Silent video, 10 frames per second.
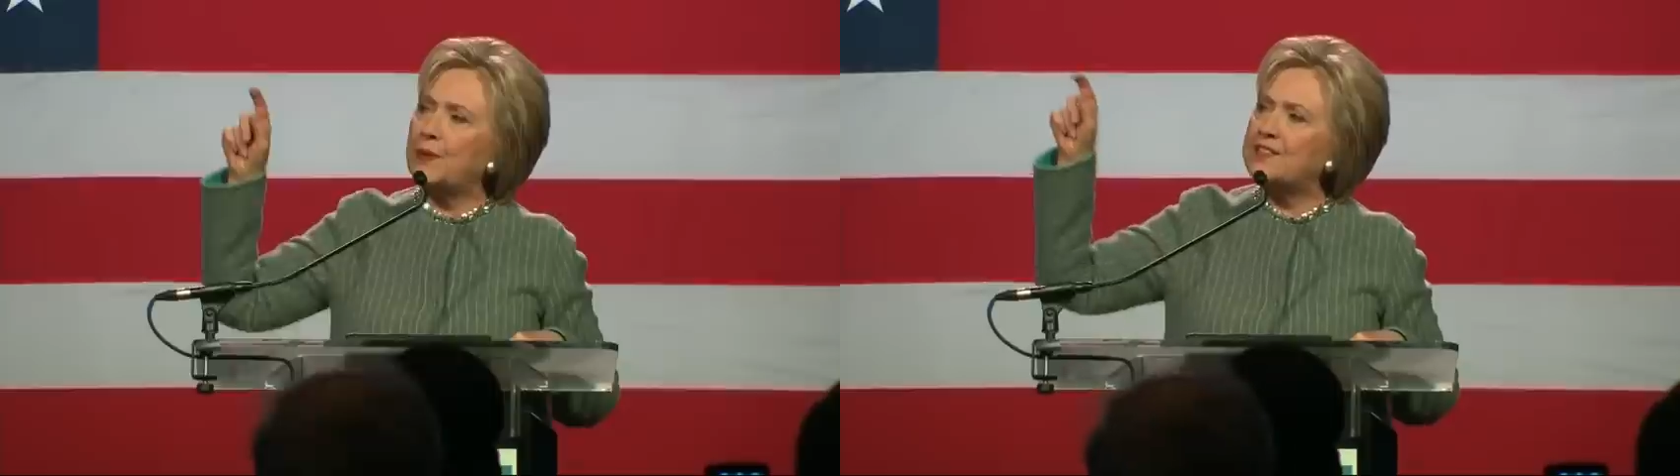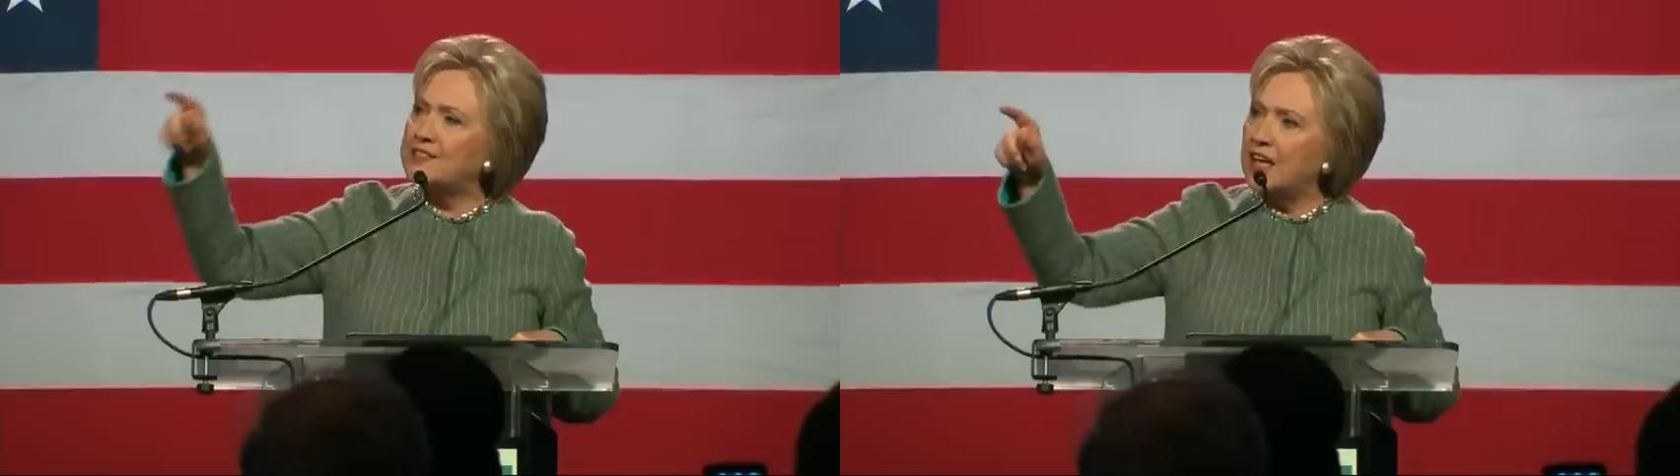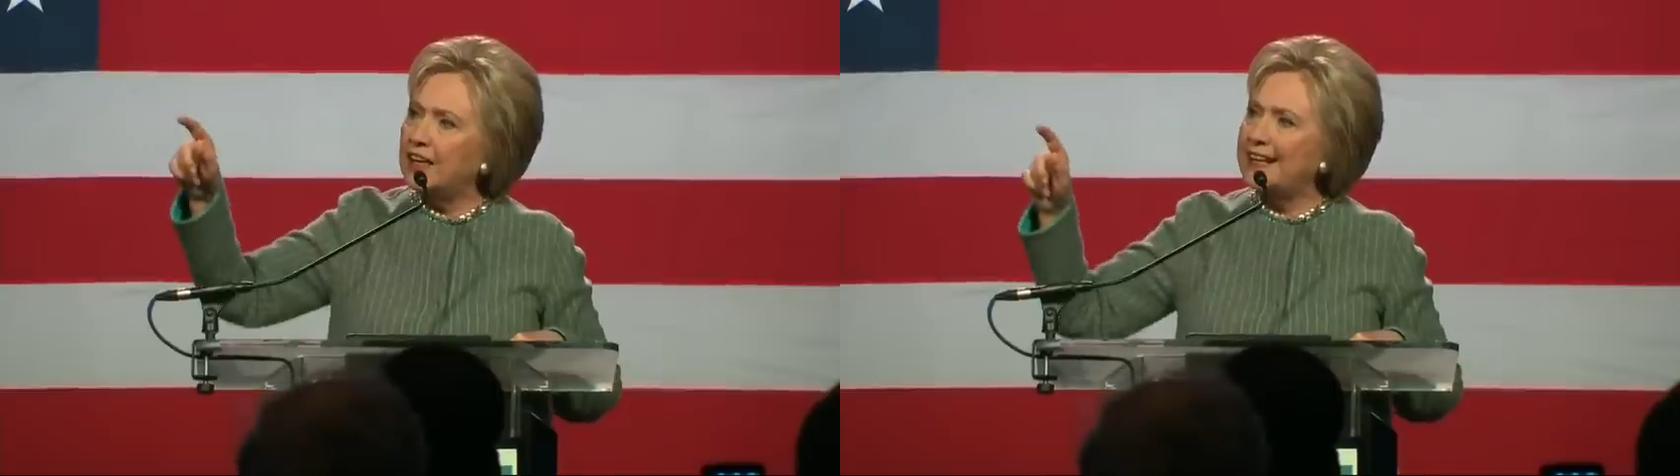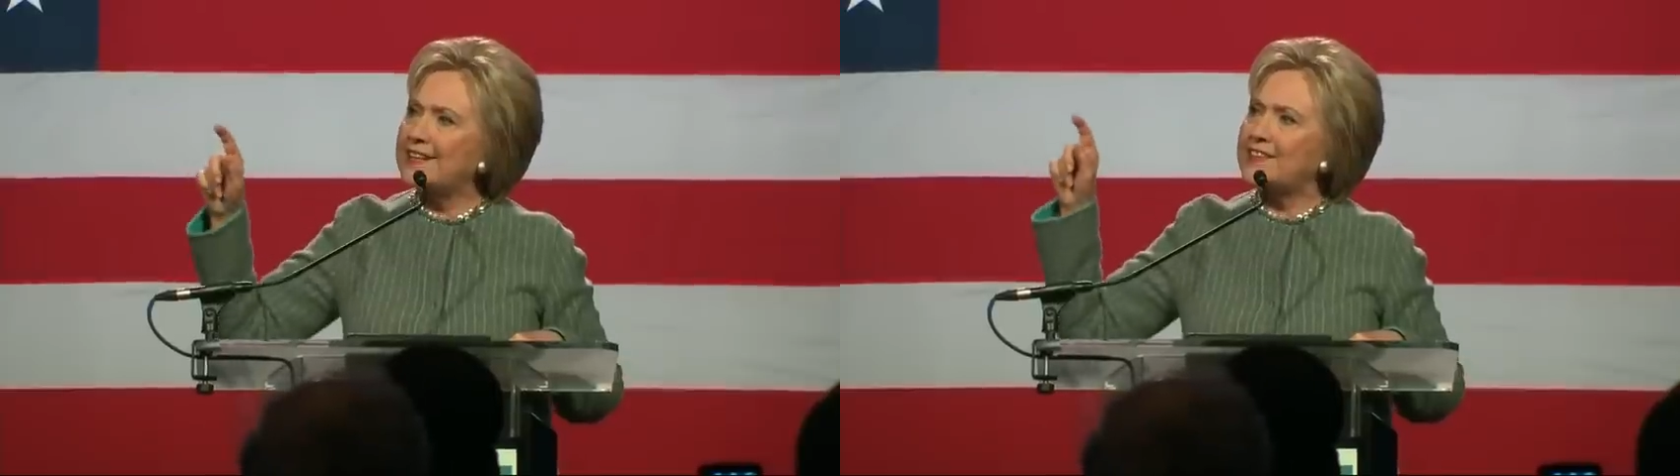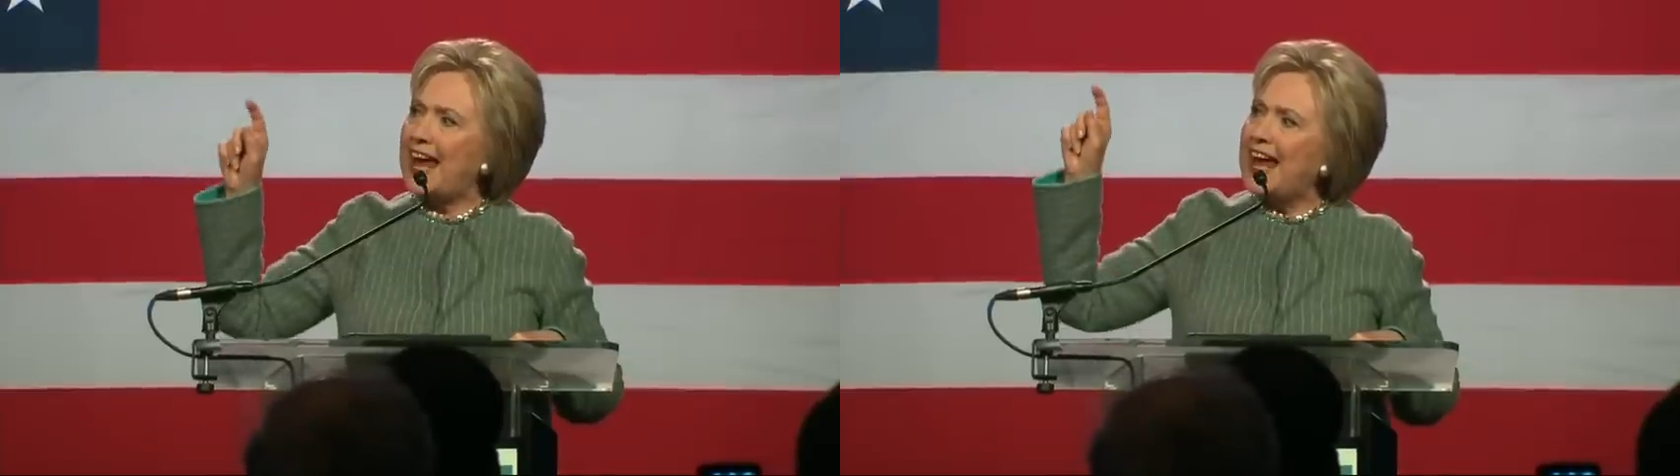
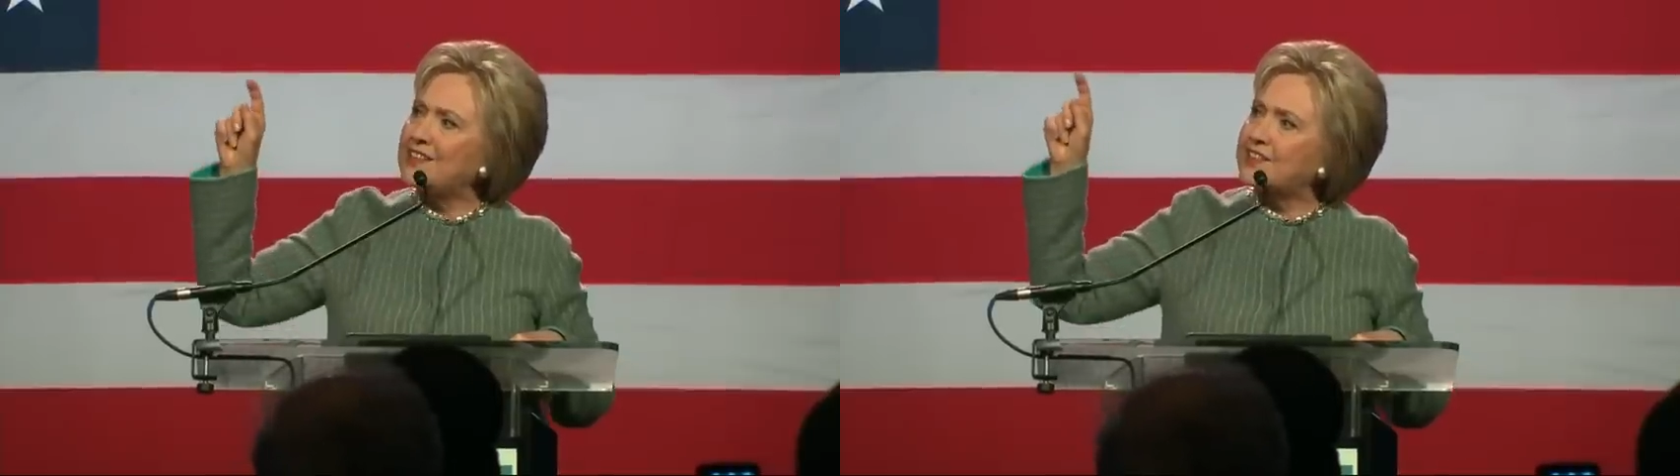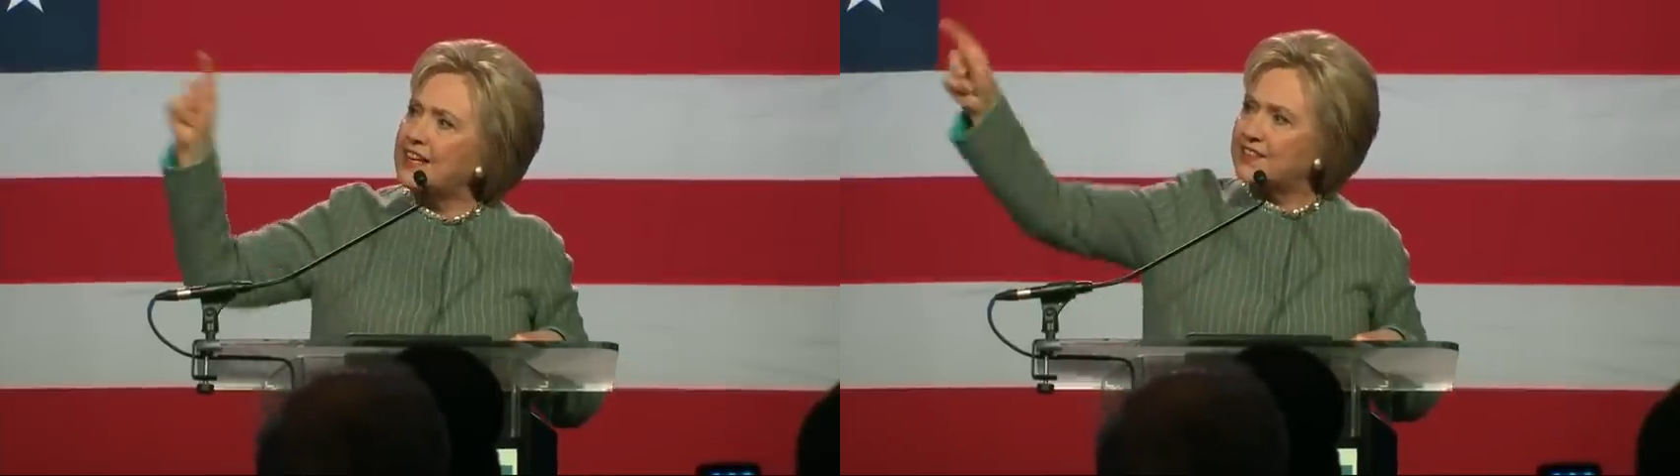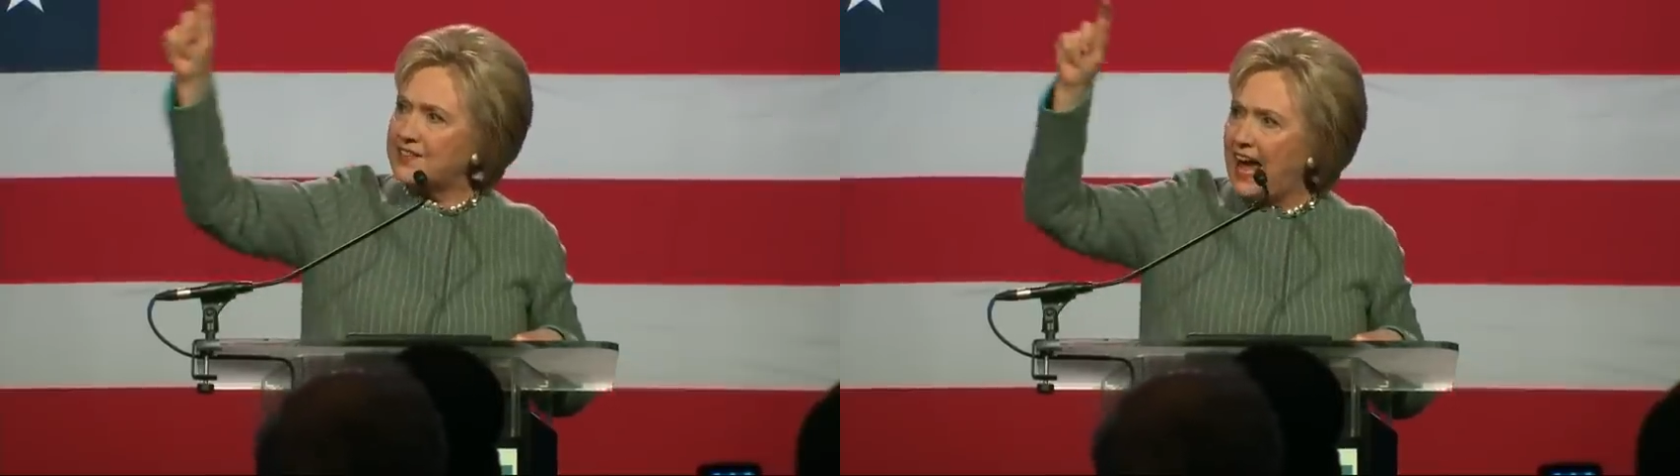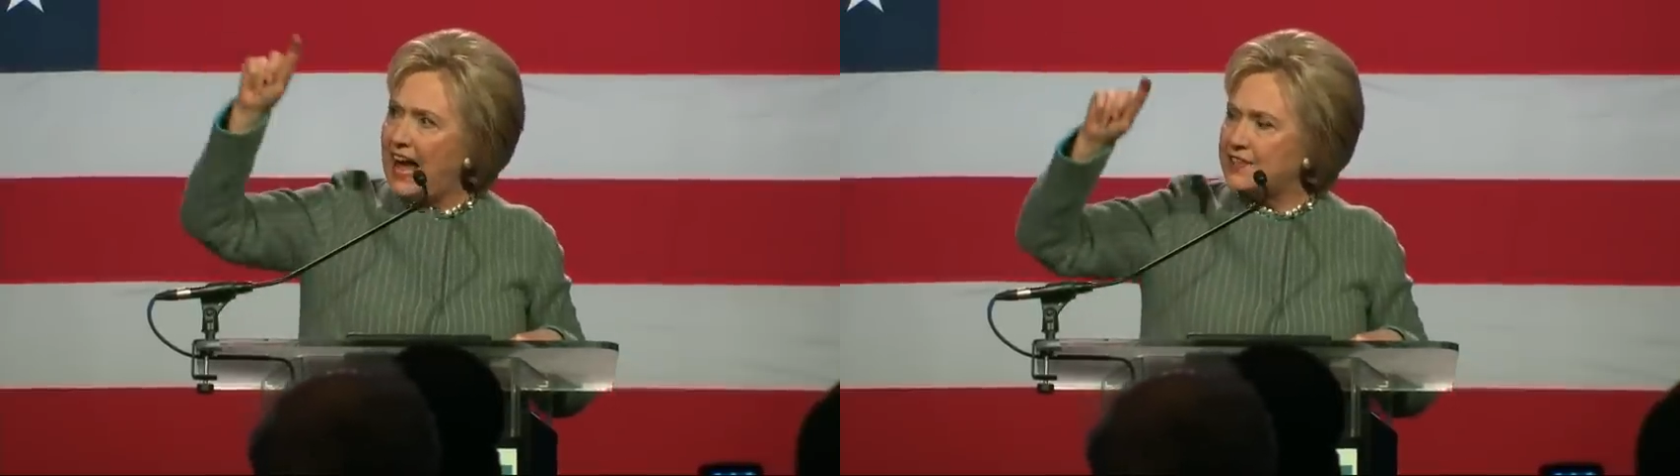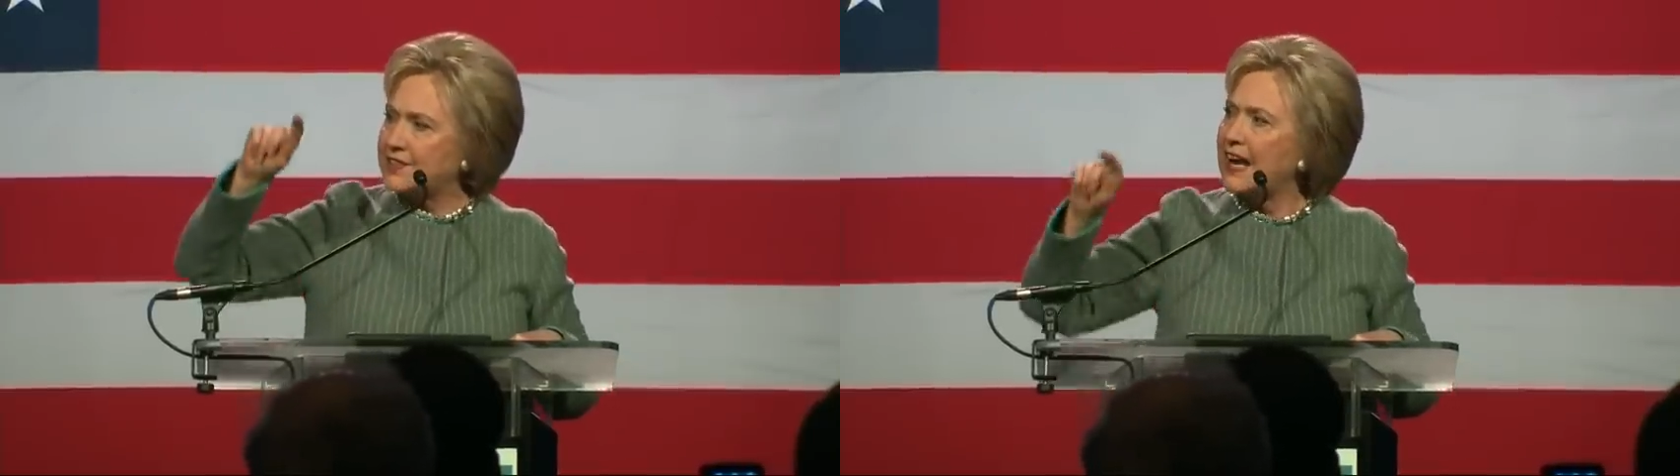resilience and
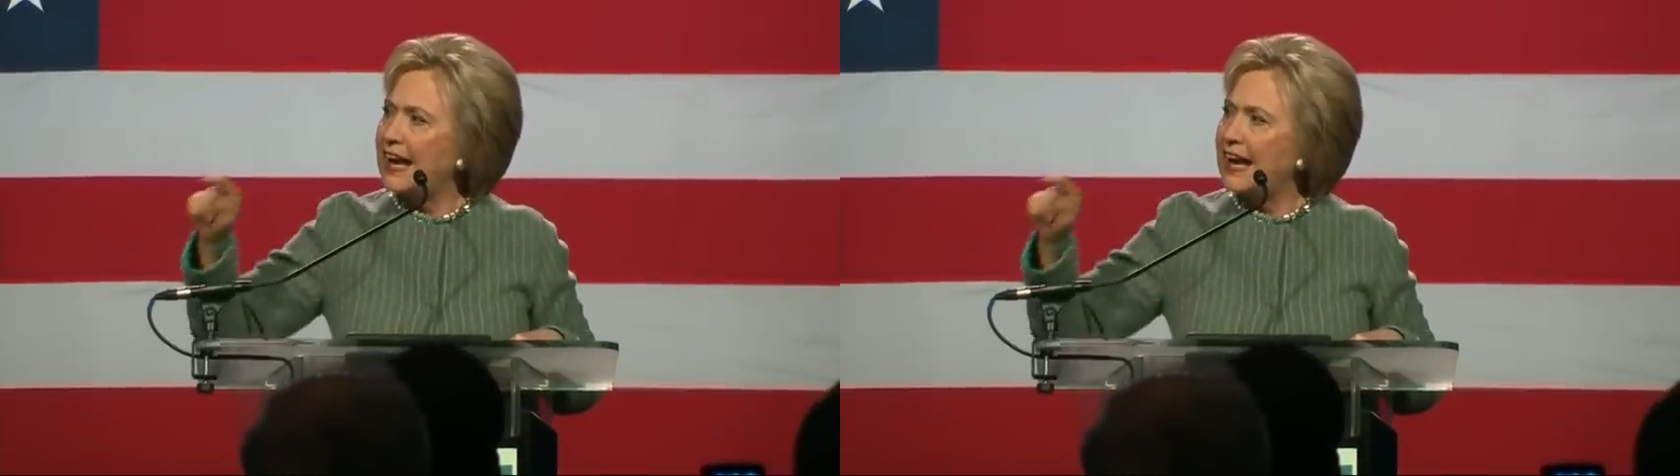success